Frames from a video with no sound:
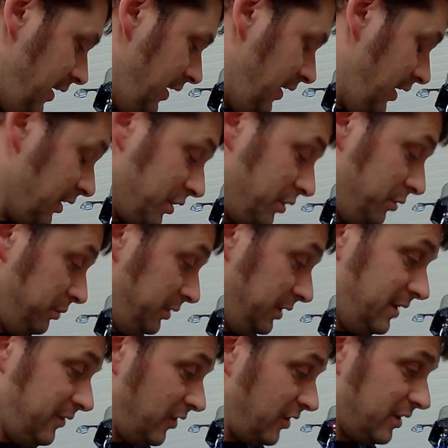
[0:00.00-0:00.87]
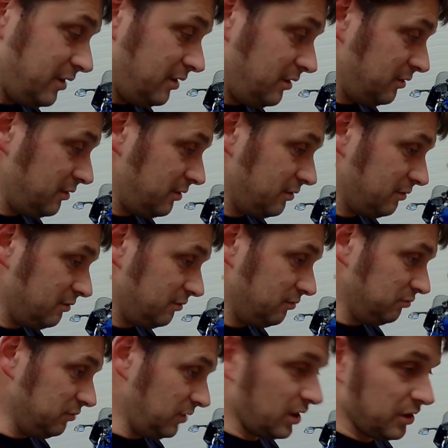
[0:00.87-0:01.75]
I couldn't believe it.
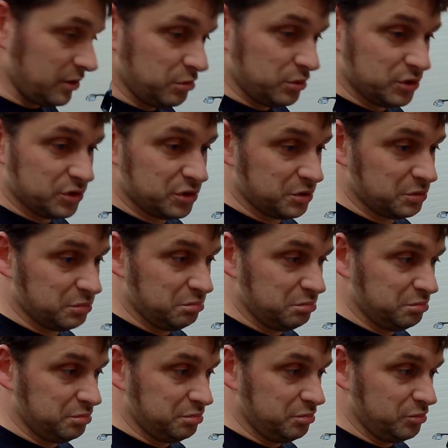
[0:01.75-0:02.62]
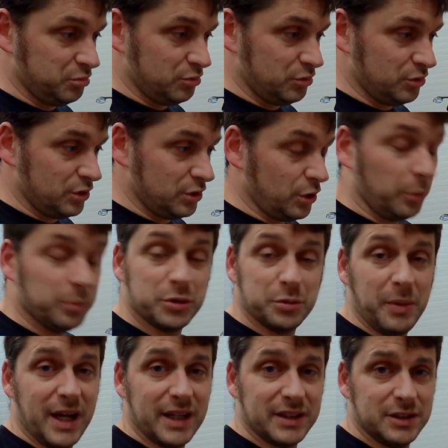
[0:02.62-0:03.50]
I was
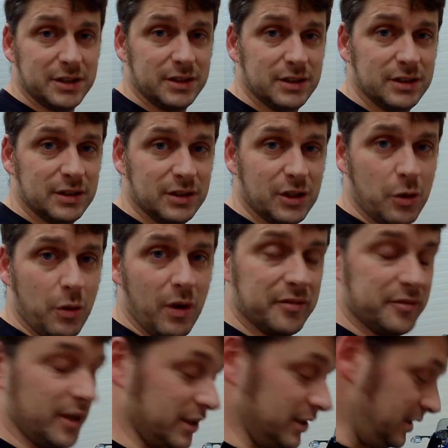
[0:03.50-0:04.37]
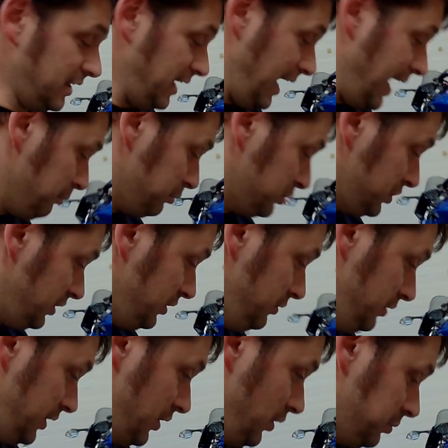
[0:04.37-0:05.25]
gobsmacked, quite frankly,
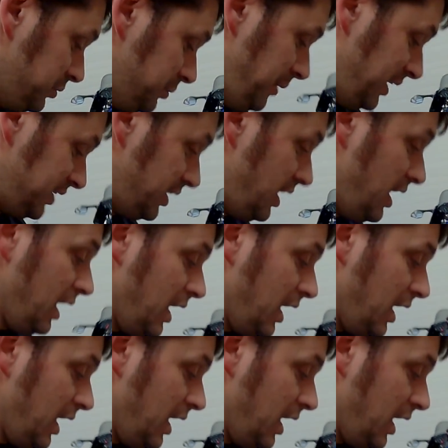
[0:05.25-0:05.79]
absolutely gobsmacked.